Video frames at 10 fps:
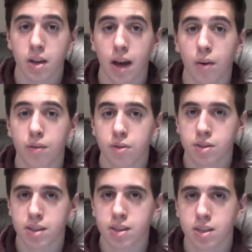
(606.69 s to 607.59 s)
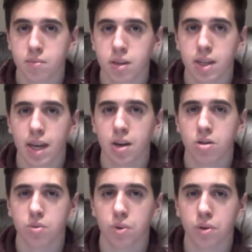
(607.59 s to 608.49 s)
However, since these
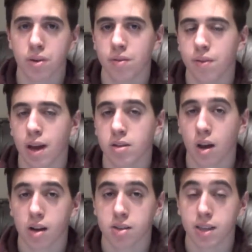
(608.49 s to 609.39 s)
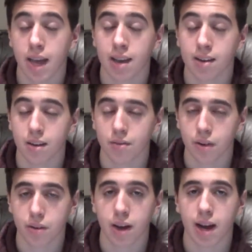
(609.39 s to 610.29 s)
mediators were in fact toxic and of
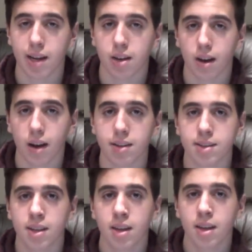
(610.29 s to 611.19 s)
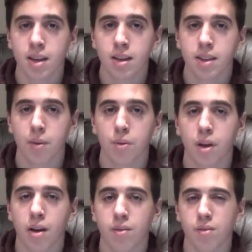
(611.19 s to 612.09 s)
very high cost, they were
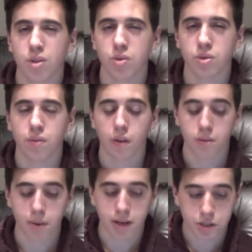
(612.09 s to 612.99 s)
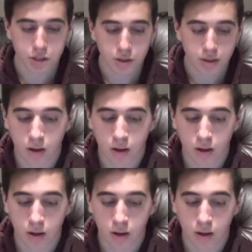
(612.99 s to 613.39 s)
not used very much.